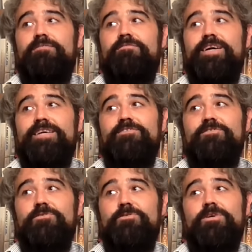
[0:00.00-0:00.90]
invite
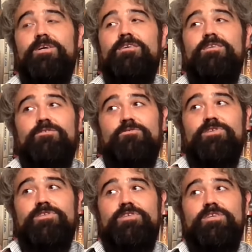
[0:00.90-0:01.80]
you to
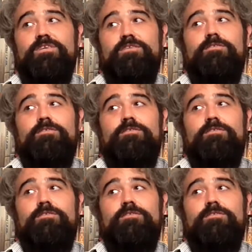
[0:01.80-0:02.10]
the sea